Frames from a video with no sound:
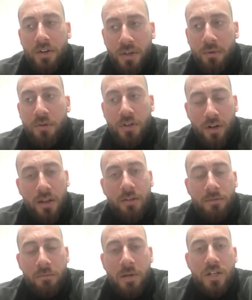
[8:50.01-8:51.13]
using all the
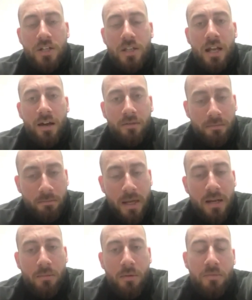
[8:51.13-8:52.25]
information that I've
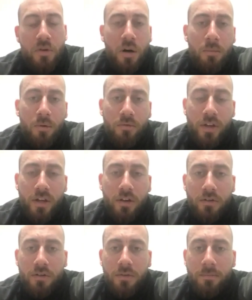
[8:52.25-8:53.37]
been able to absorb over the years.